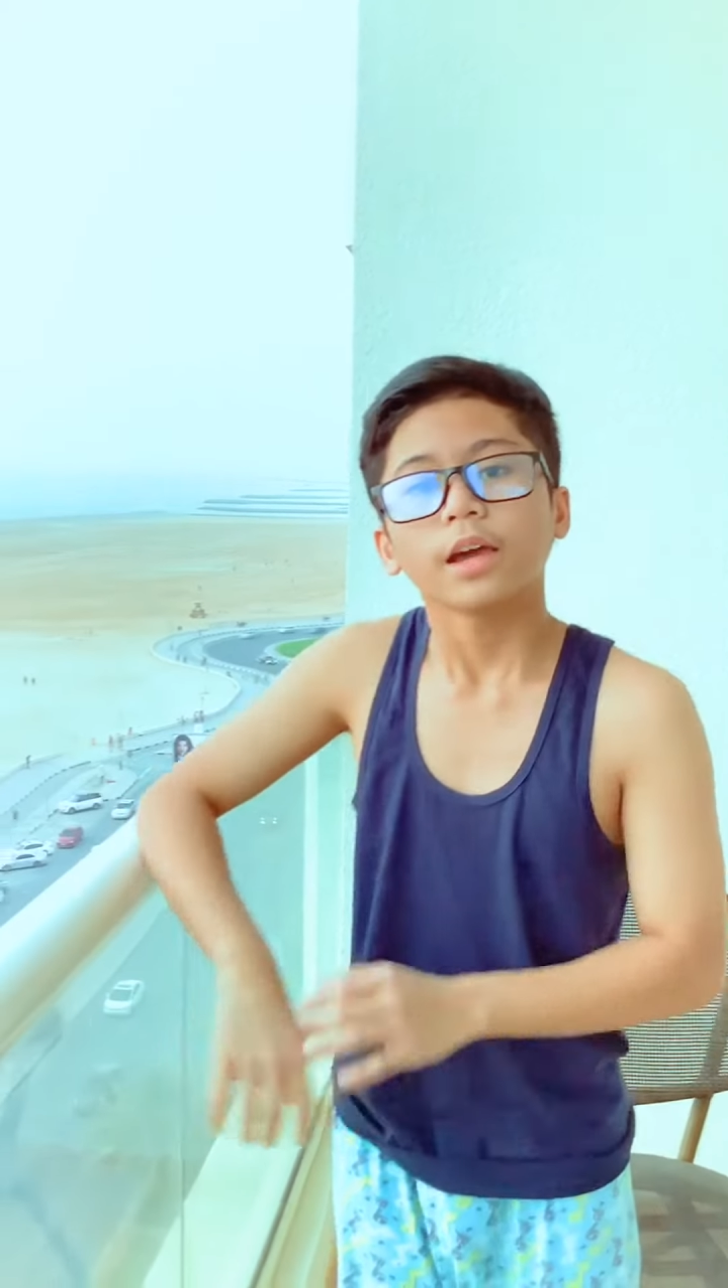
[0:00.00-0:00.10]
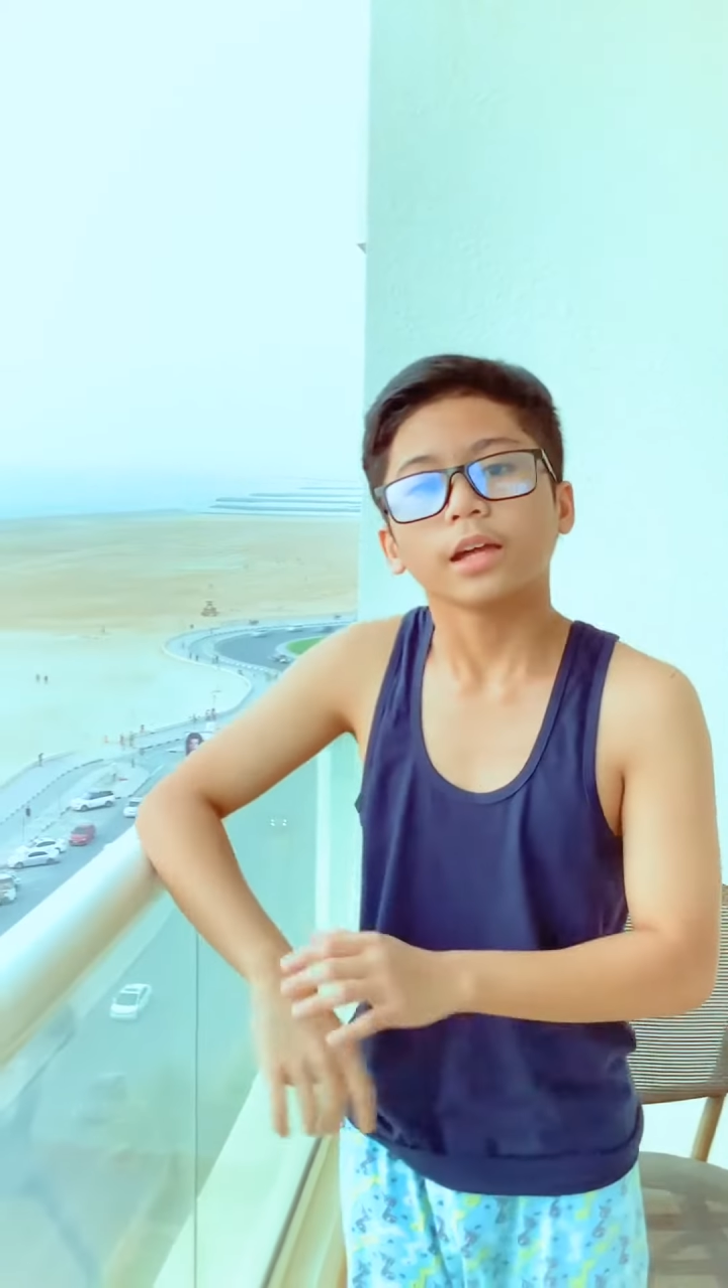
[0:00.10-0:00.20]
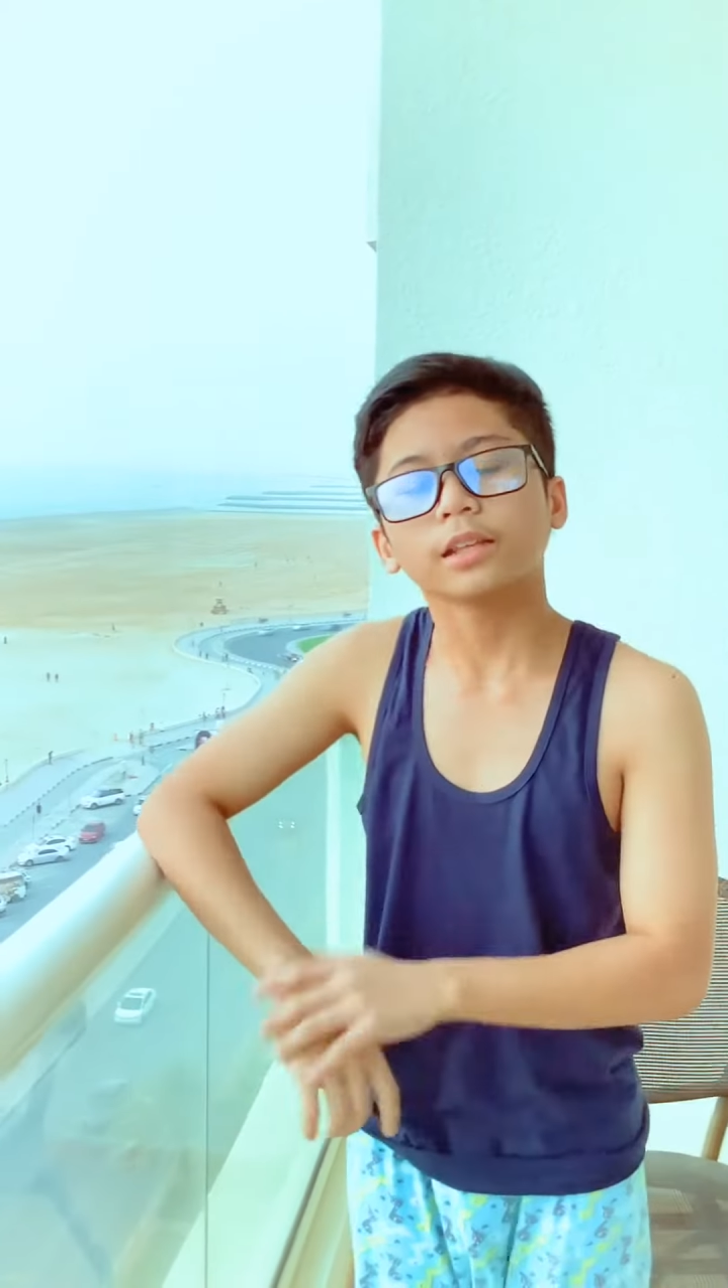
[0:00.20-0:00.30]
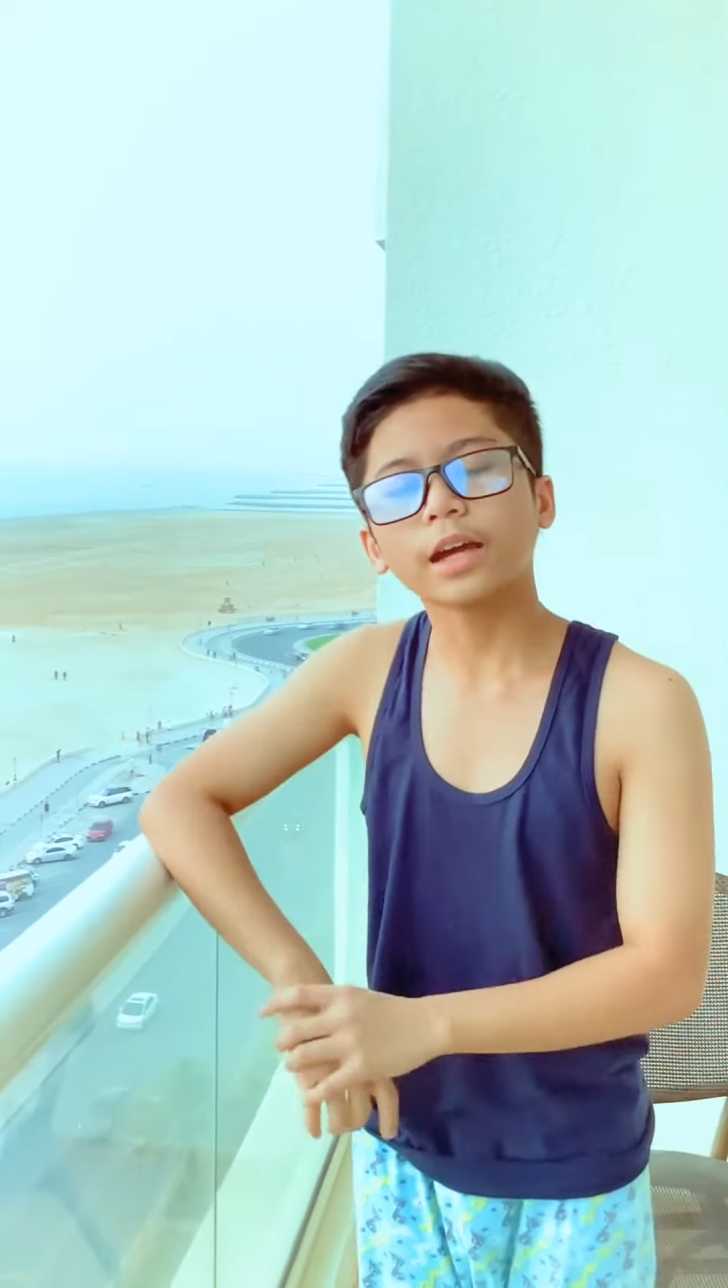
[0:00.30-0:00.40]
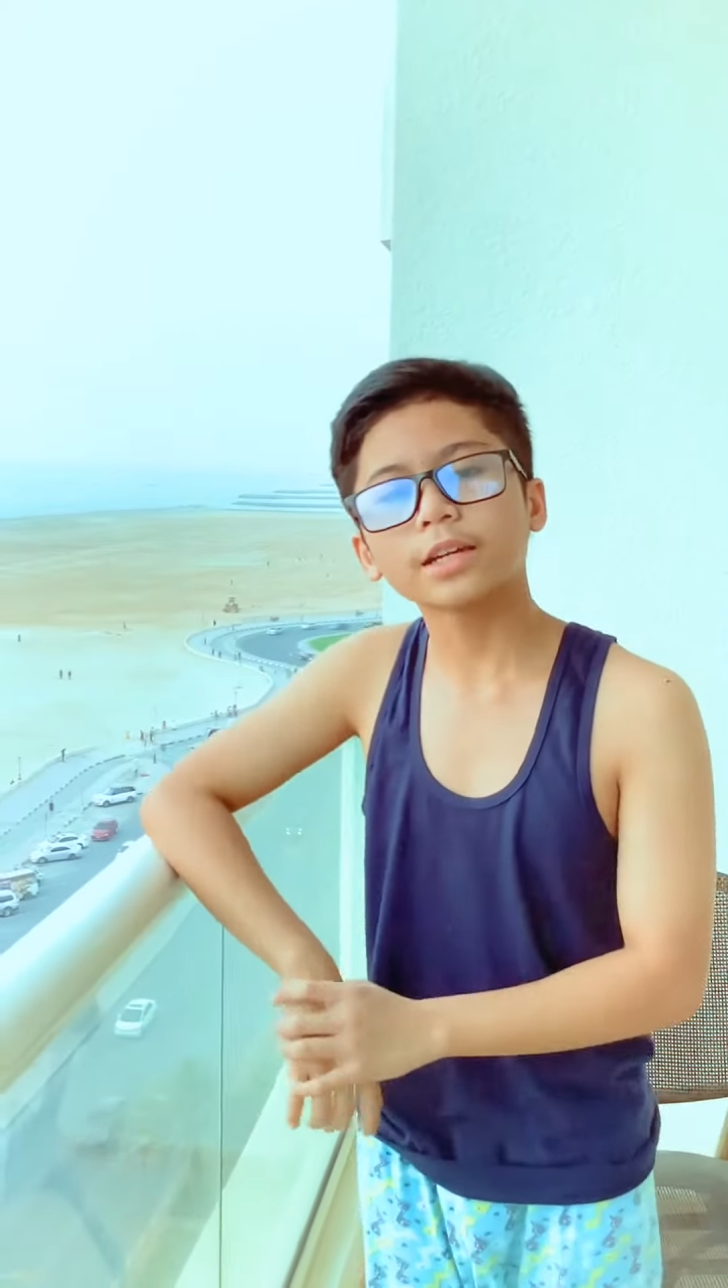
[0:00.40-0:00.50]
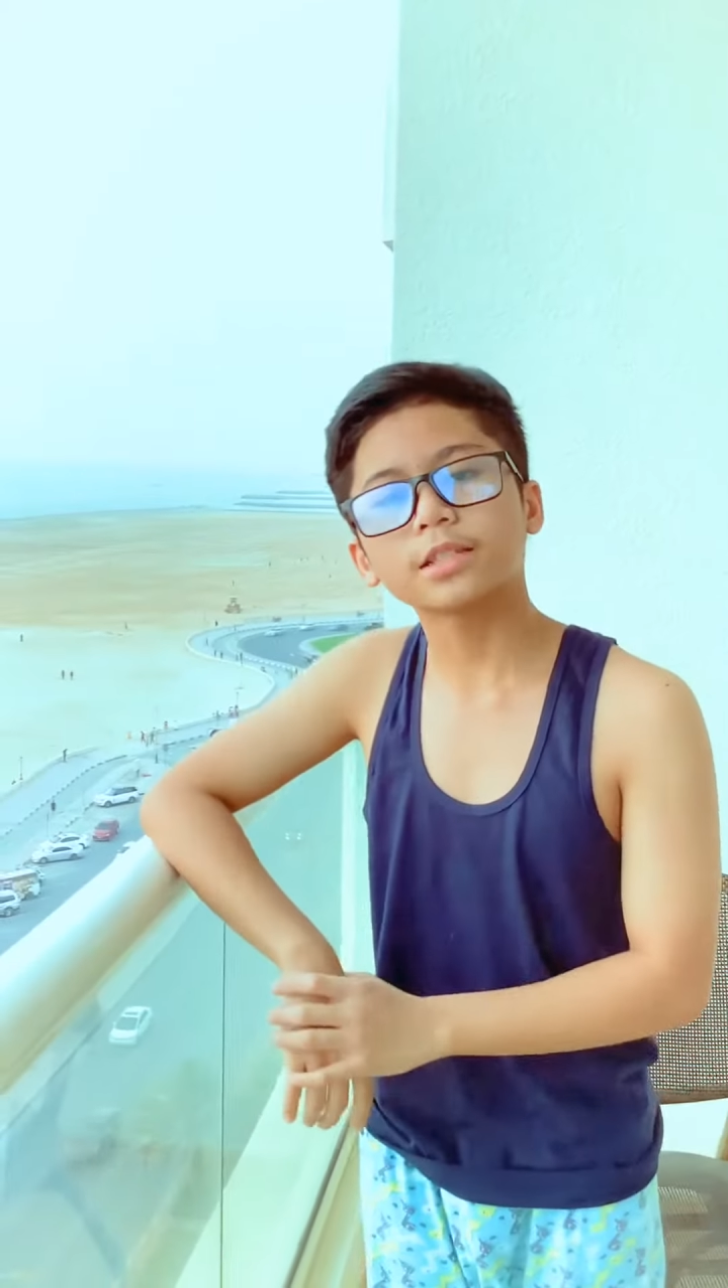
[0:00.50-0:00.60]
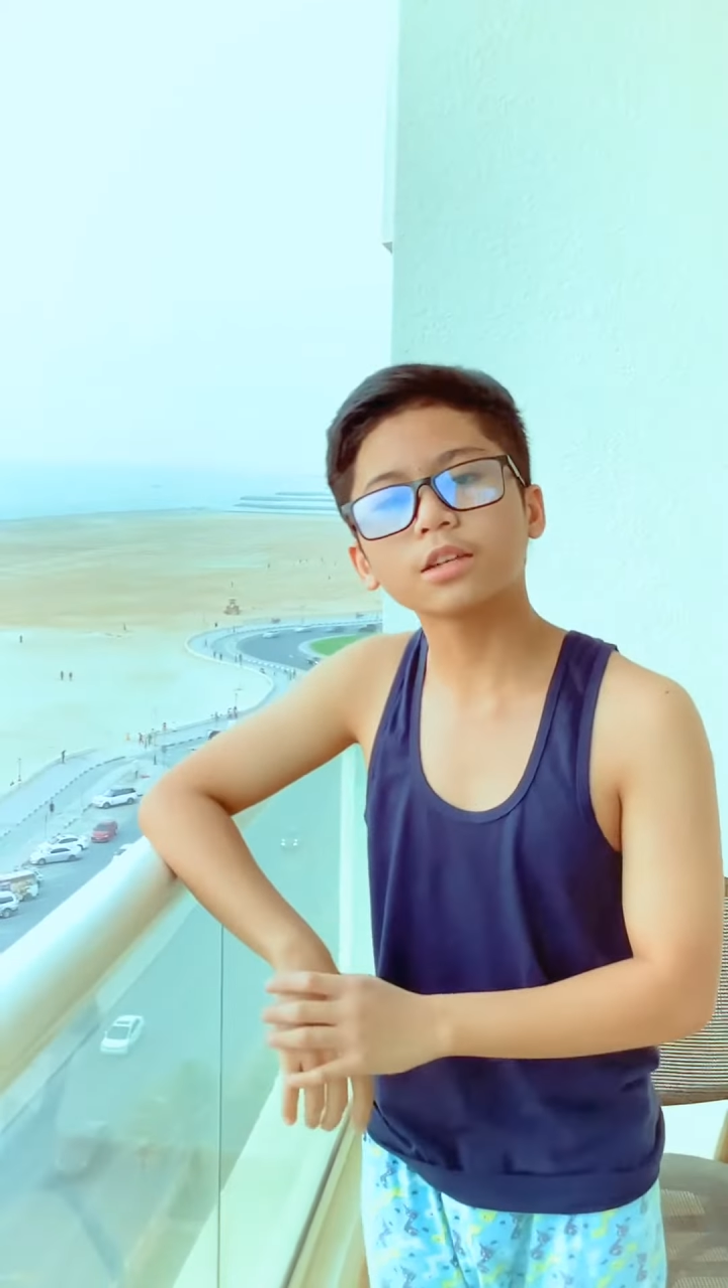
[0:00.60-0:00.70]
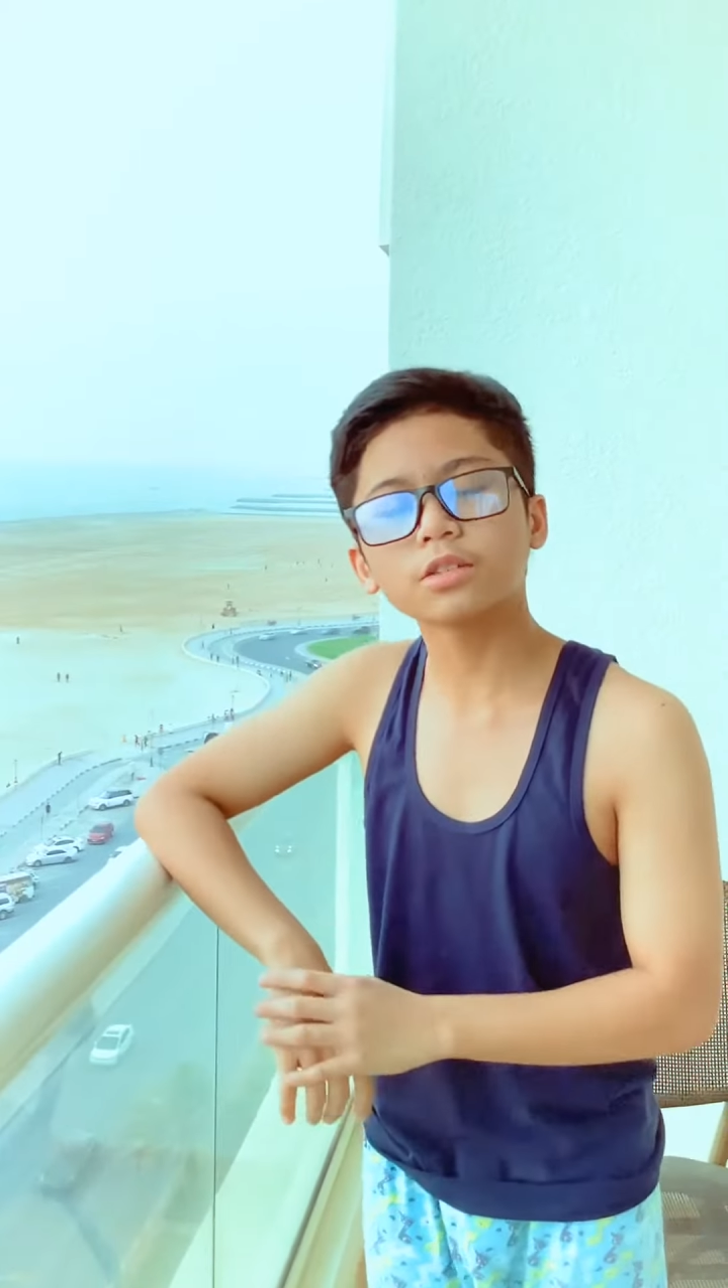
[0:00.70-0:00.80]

And guys, did you